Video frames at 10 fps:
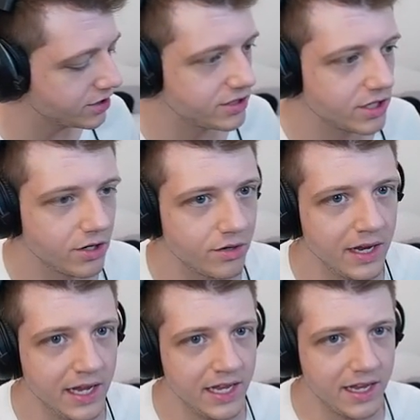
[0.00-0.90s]
So
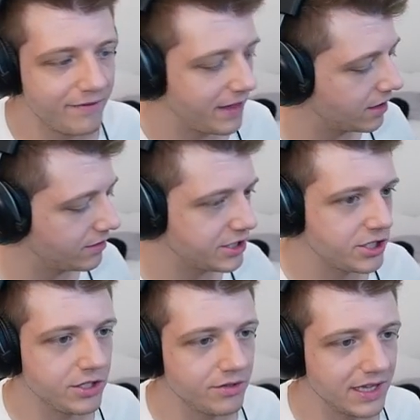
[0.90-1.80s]
if they don't let you
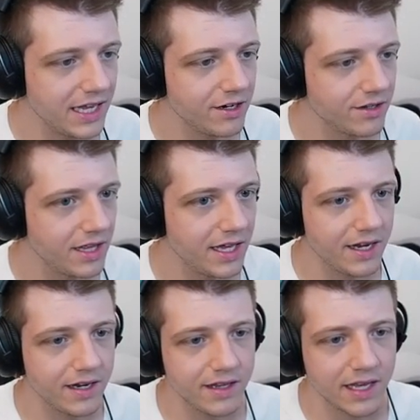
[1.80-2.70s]
do it later,
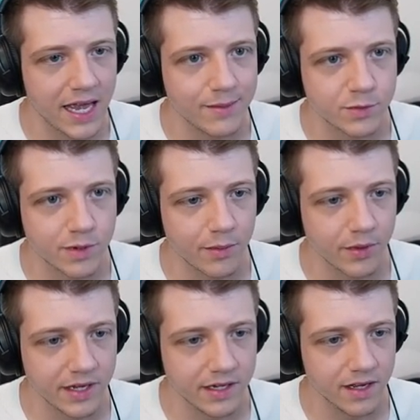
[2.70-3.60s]
then the game's
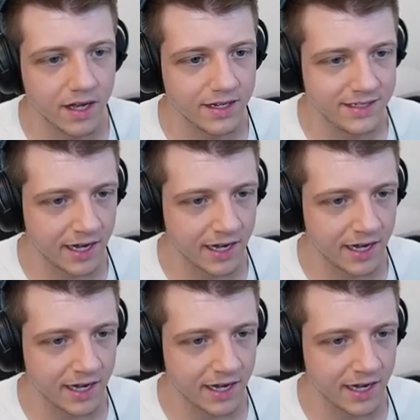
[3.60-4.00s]
probably uh, dead